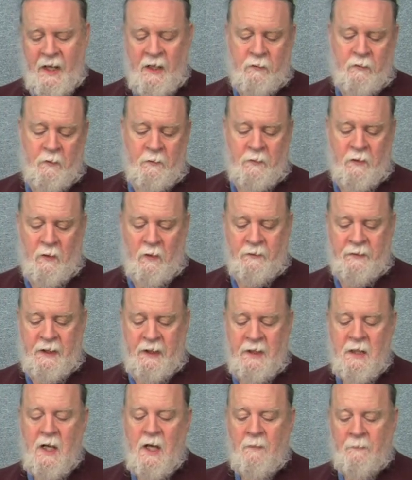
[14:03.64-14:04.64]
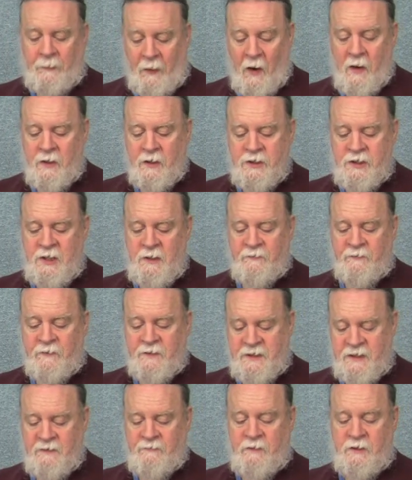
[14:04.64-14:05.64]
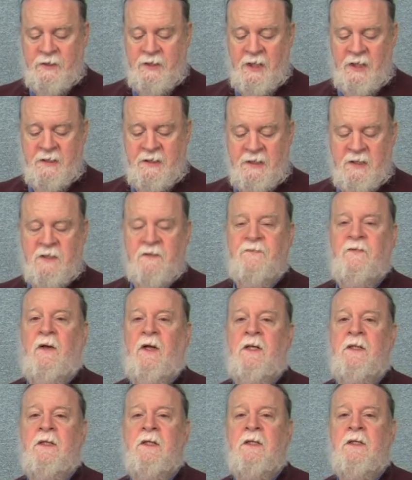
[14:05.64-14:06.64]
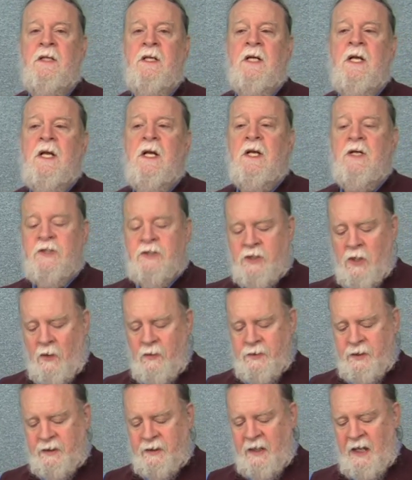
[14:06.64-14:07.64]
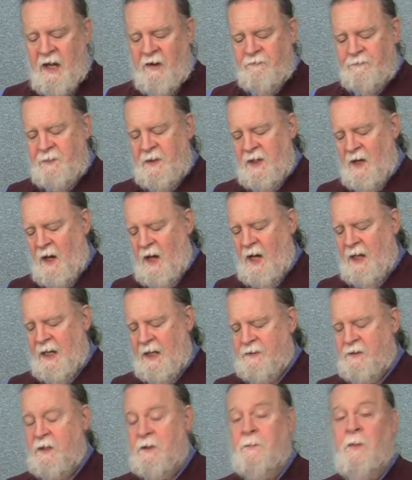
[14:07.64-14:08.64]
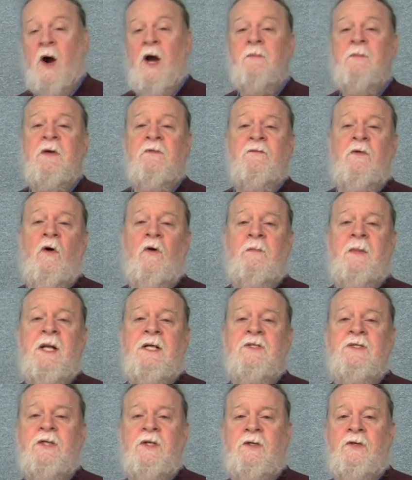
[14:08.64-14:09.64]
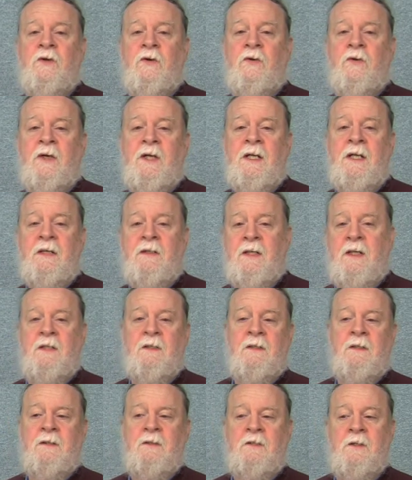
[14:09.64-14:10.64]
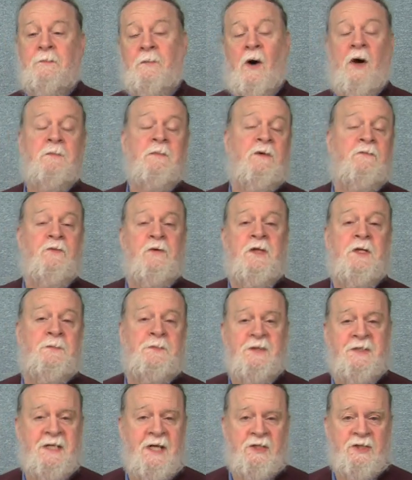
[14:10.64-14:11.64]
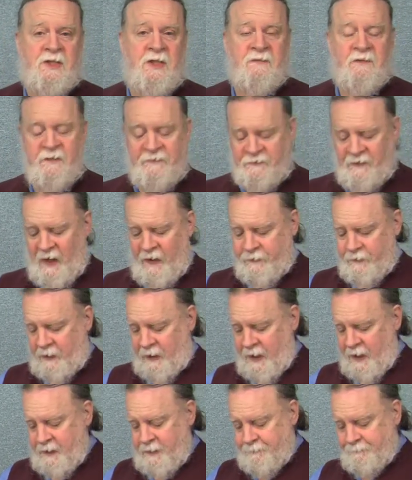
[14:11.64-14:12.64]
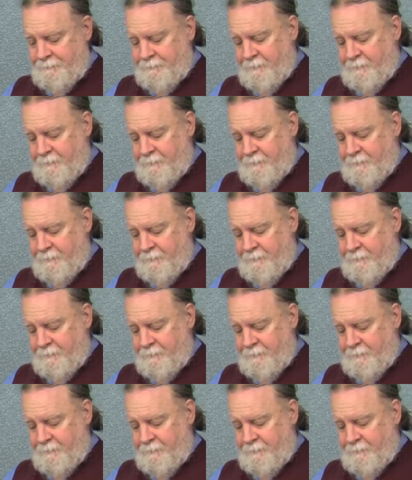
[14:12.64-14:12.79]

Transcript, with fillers: a group called the Partnership for Civil Justice Fund show that the FBI and the Department of Homeland Security, the Department for the Protection of the Fatherland,